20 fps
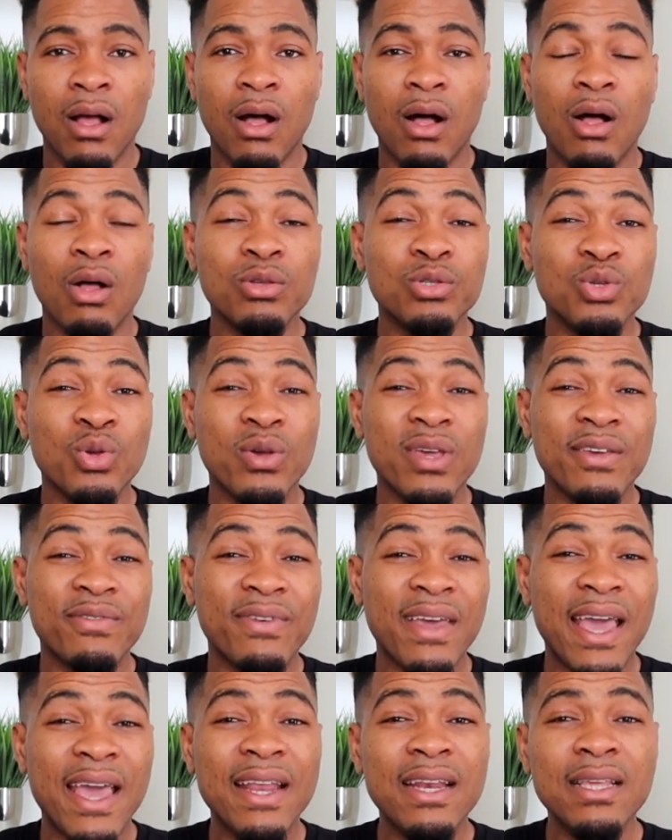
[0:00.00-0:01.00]
Also, if
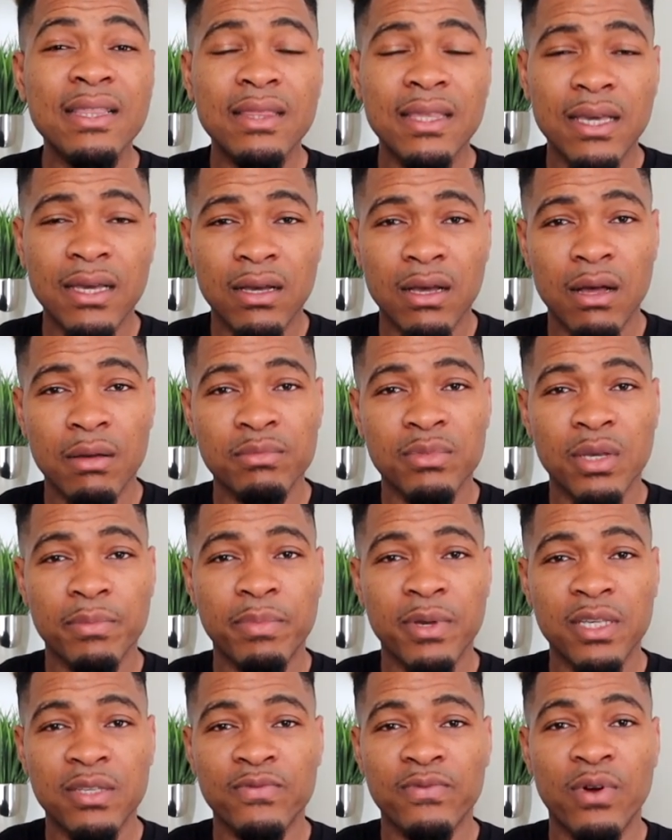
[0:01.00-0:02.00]
anything comes
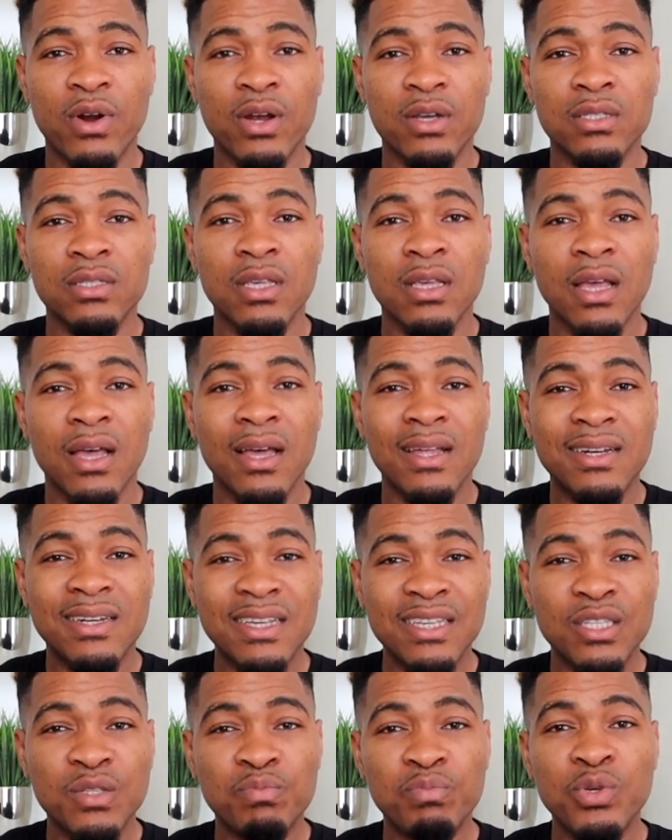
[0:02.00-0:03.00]
up as far as a
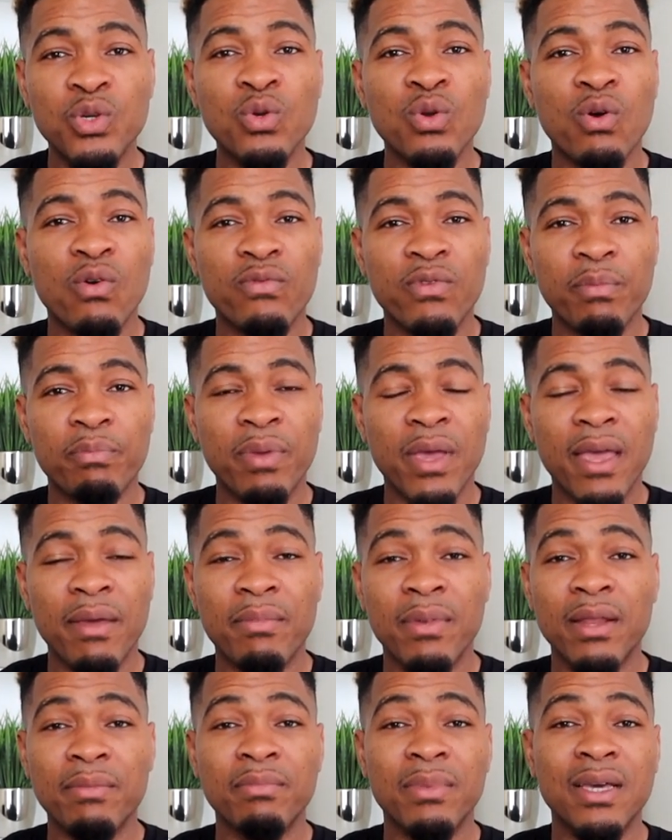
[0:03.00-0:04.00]
dispute over
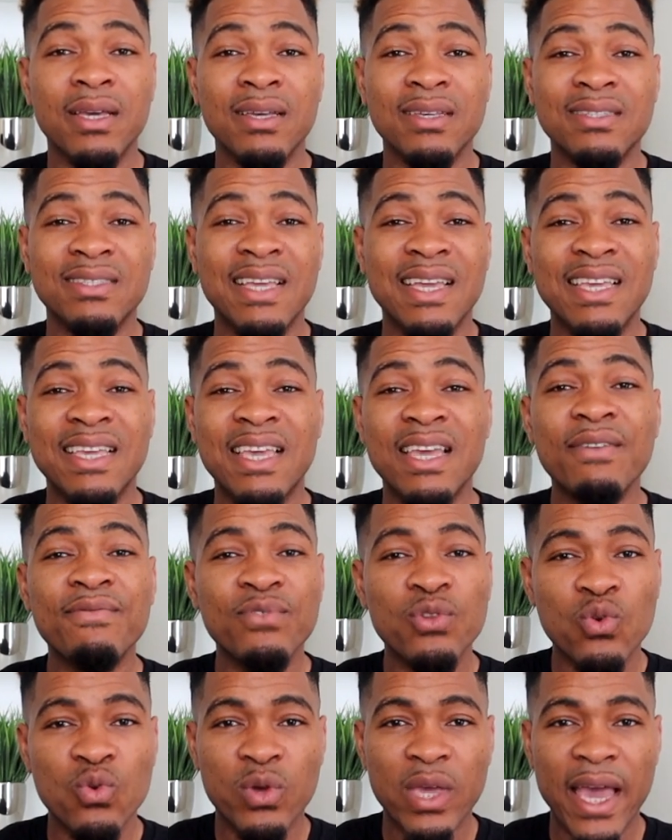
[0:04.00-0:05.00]
payment because they
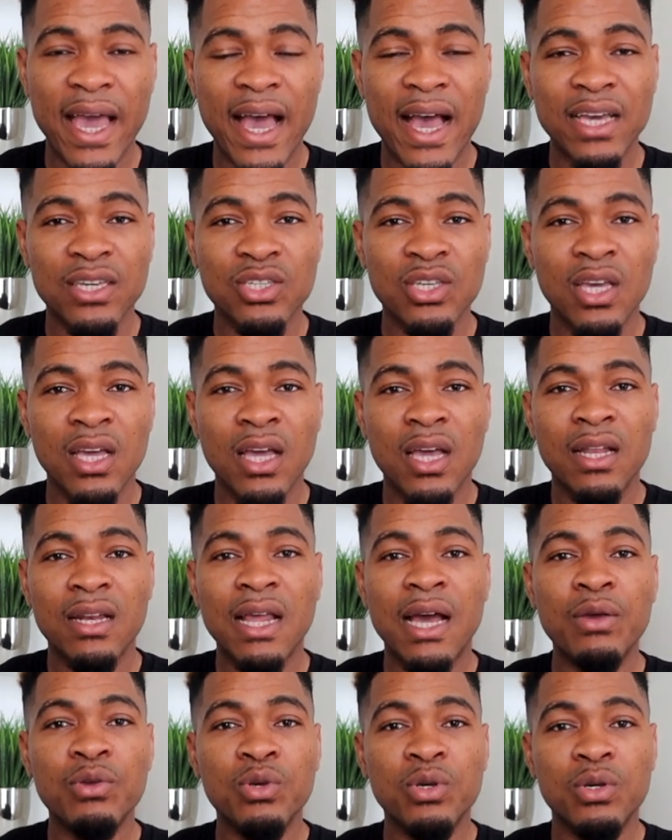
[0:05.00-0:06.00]
give you cash,
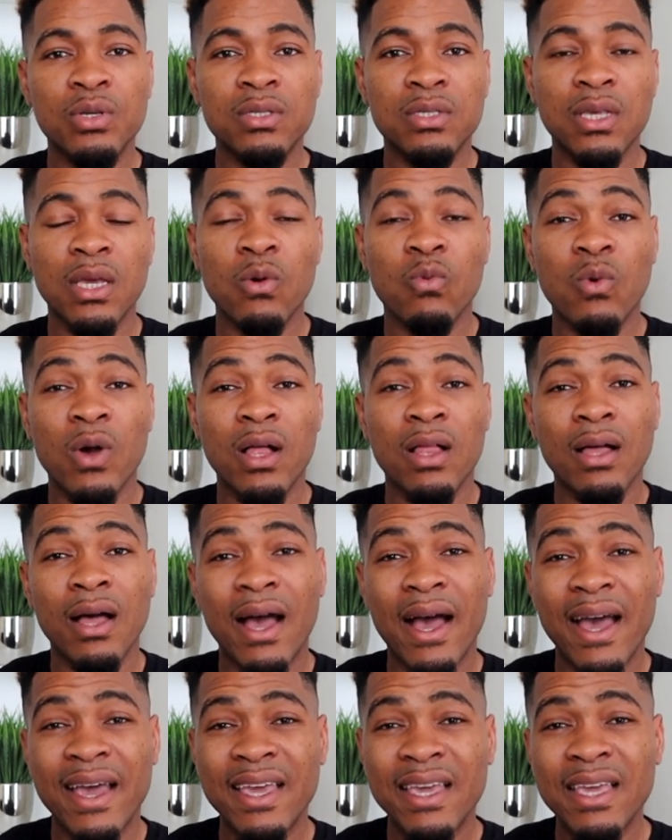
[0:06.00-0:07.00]
now you could say, well,
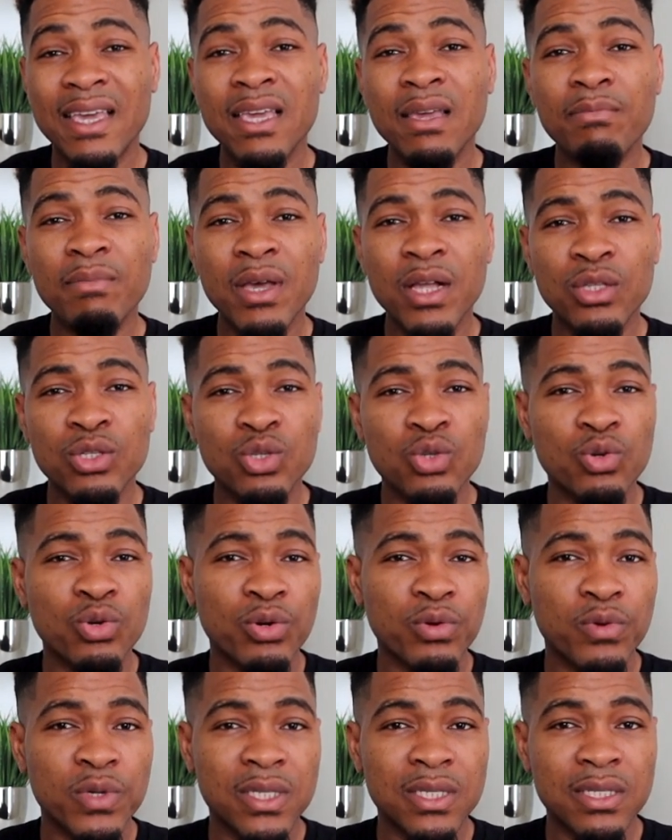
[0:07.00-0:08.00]
I emailed you
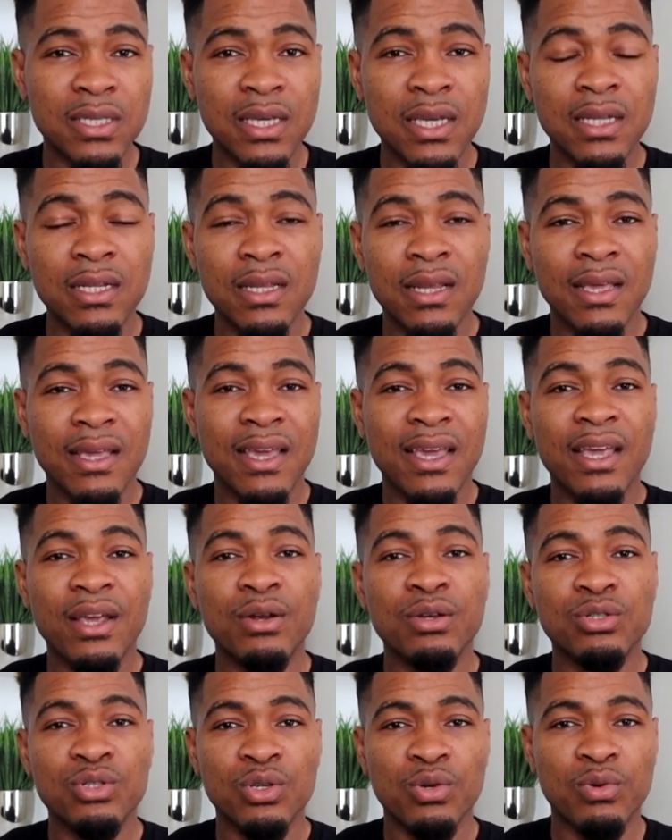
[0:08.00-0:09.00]
a receipt,
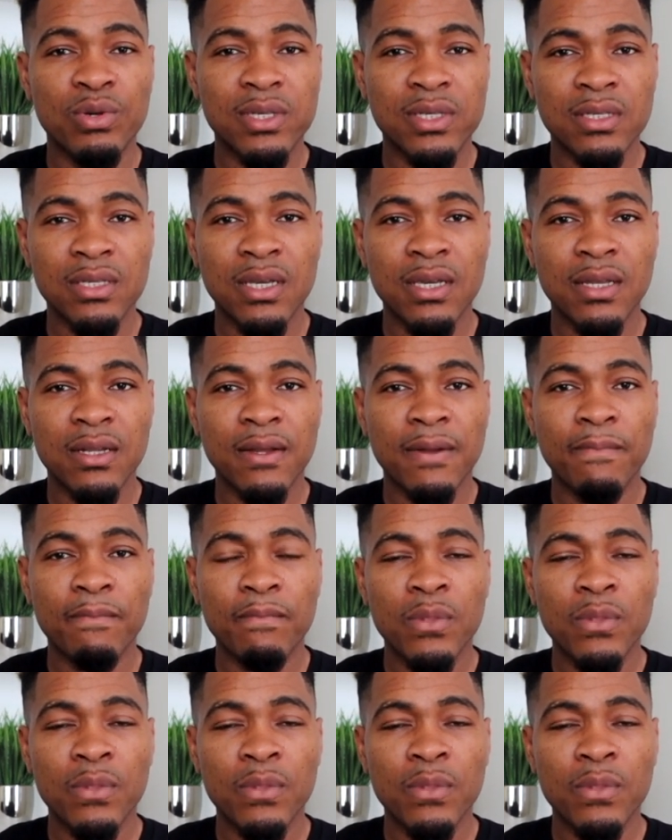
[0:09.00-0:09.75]
here's the receipt.